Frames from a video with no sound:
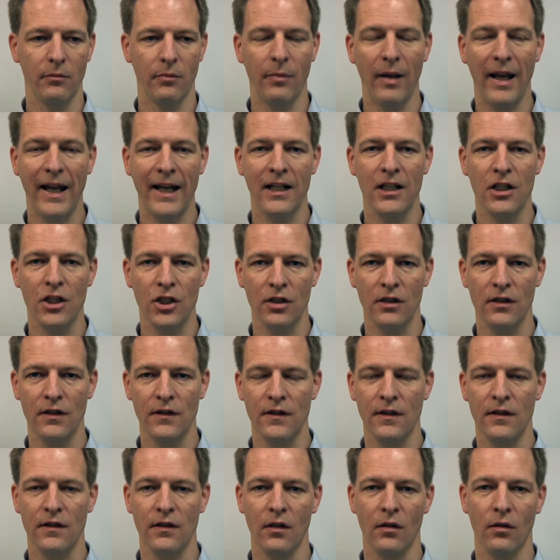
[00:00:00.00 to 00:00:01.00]

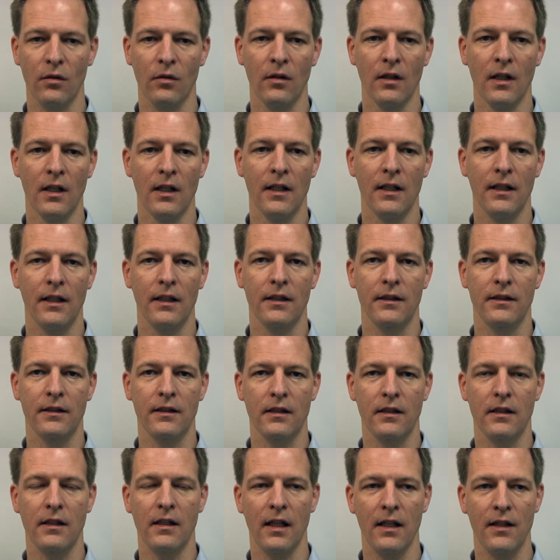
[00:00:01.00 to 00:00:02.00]
packages, so it
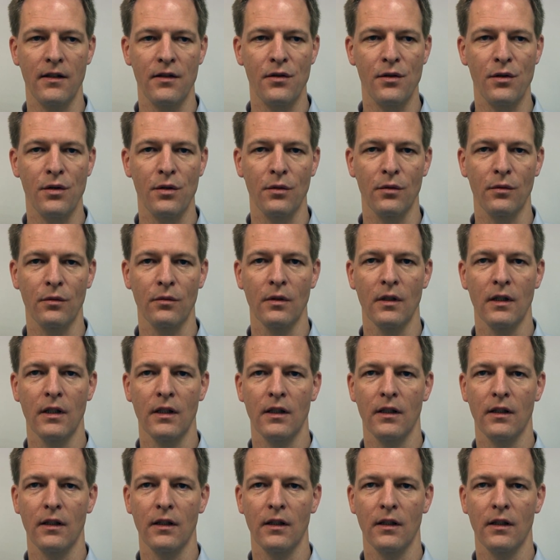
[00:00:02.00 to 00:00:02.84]
tends to